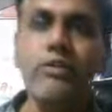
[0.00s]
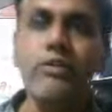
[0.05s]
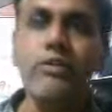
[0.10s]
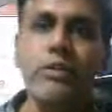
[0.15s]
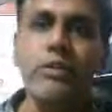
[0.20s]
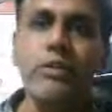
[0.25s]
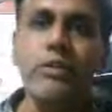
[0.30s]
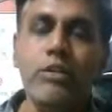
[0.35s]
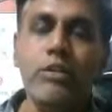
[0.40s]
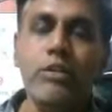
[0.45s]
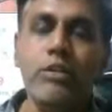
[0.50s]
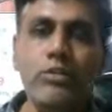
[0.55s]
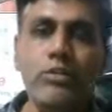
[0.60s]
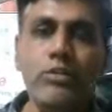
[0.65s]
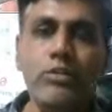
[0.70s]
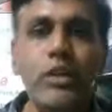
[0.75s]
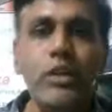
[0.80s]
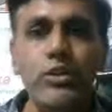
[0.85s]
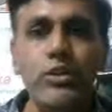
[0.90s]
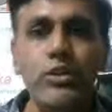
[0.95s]
we always
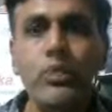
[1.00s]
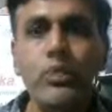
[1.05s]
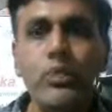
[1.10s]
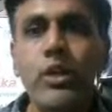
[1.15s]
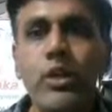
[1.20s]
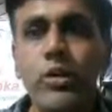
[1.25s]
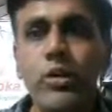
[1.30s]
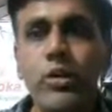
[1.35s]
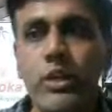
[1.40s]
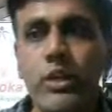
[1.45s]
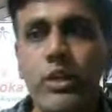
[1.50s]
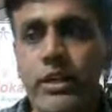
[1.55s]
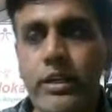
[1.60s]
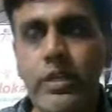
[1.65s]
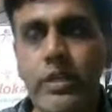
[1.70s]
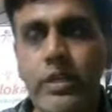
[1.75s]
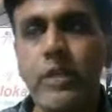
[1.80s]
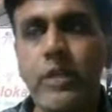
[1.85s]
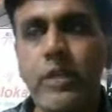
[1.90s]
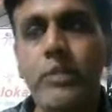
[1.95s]
work through a local
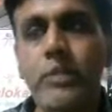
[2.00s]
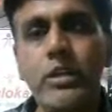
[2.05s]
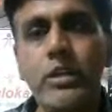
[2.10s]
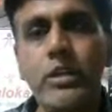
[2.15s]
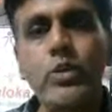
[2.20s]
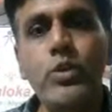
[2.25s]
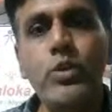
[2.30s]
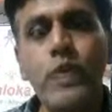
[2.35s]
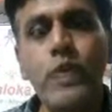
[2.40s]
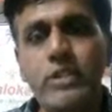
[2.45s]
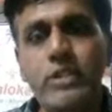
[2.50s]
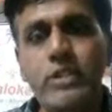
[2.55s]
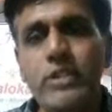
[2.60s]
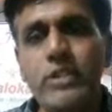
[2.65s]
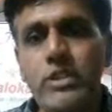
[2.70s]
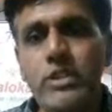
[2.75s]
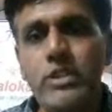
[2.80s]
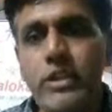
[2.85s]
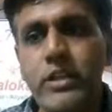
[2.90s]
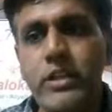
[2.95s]
entity or a partner who has a
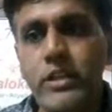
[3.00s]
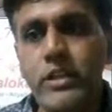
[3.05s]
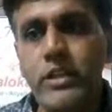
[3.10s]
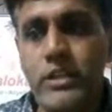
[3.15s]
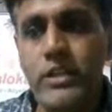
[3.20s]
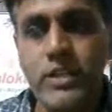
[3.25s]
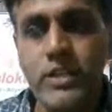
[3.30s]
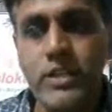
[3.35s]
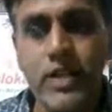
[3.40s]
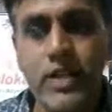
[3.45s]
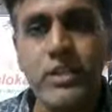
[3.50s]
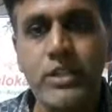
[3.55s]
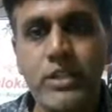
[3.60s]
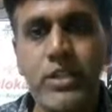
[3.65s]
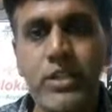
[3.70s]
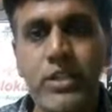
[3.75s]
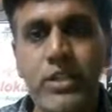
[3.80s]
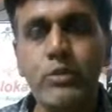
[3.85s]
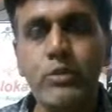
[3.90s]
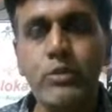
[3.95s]
vested interest and
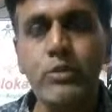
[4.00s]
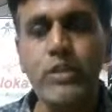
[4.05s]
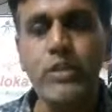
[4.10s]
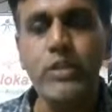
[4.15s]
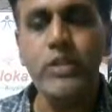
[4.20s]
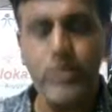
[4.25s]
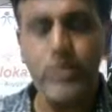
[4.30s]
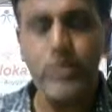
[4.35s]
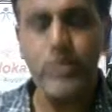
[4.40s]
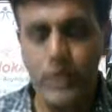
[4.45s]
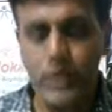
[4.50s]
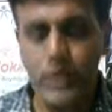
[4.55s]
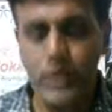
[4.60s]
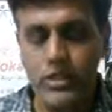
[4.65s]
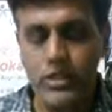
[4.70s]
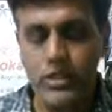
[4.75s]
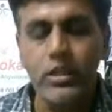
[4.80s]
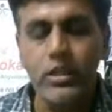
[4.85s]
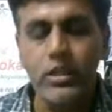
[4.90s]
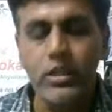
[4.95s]
stay put in that
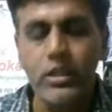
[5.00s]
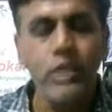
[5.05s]
location